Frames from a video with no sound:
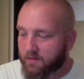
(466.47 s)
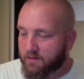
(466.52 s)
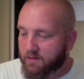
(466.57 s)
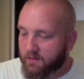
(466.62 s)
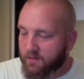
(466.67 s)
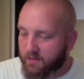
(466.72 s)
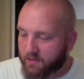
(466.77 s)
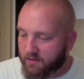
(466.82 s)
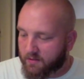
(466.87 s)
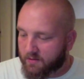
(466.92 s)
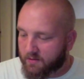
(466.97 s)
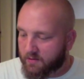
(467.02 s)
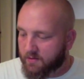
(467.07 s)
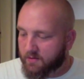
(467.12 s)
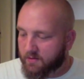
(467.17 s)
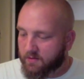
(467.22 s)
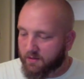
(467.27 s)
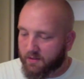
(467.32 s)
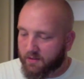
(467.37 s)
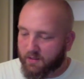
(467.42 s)
And
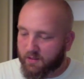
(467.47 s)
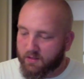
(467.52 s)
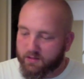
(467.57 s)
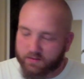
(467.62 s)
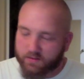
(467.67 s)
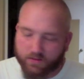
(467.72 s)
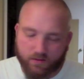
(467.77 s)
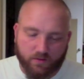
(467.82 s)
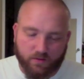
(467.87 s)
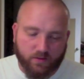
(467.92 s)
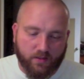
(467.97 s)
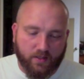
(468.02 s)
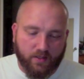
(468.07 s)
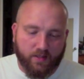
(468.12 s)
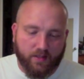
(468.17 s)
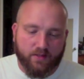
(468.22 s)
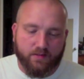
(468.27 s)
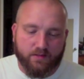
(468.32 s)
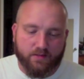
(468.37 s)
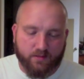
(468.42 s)
then I also
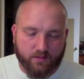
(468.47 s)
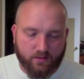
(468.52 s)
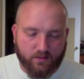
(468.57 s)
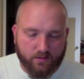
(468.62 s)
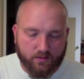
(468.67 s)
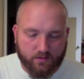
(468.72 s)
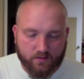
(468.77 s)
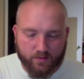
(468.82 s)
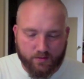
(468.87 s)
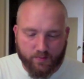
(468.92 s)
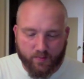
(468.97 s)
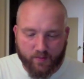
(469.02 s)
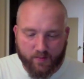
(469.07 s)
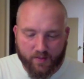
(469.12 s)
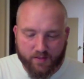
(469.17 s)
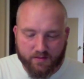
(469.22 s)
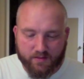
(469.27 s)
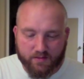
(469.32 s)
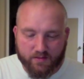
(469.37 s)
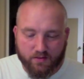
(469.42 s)
got
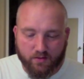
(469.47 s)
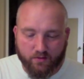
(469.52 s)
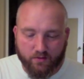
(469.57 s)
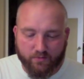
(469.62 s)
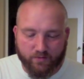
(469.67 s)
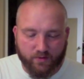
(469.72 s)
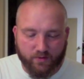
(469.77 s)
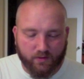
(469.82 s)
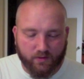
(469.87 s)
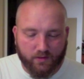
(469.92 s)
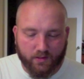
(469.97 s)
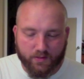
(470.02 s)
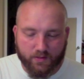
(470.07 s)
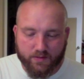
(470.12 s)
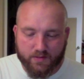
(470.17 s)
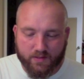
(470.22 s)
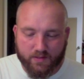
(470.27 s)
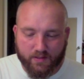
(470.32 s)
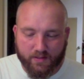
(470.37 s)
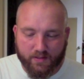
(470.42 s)
Superman's Girlfriend
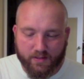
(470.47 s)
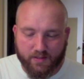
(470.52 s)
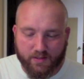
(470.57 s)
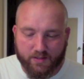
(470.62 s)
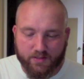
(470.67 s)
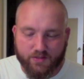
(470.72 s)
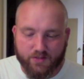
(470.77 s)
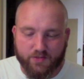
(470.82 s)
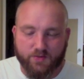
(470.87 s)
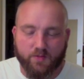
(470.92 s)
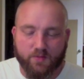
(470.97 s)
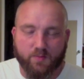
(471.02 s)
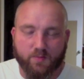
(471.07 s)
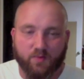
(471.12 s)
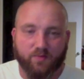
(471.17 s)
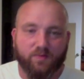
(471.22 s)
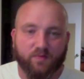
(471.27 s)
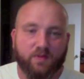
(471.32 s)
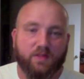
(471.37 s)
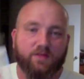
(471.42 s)
Lois Lane, issue number
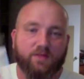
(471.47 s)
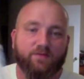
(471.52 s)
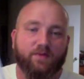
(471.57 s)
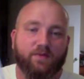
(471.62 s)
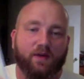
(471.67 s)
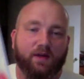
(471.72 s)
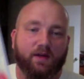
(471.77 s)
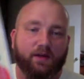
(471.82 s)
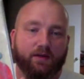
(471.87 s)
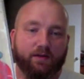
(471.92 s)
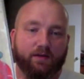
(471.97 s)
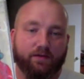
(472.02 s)
55.